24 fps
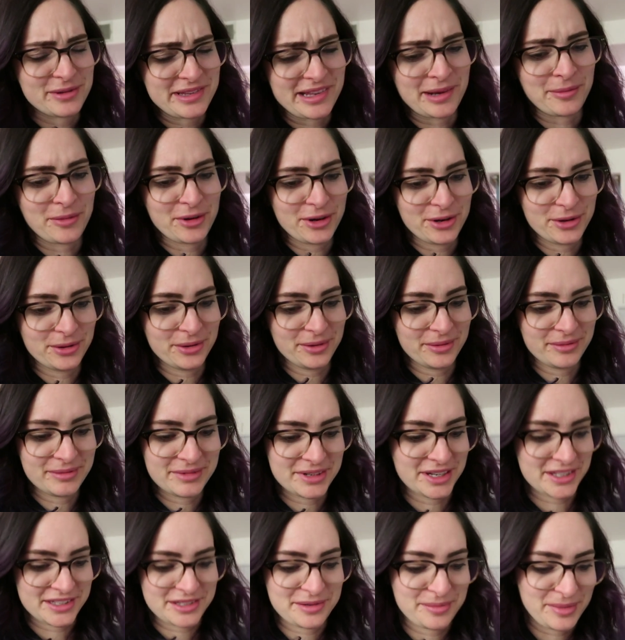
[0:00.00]
someone who
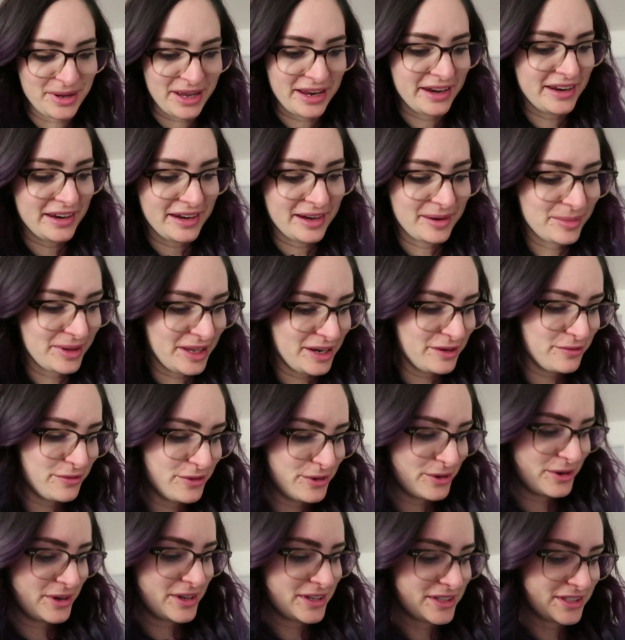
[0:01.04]
doesn't mind eating plain food.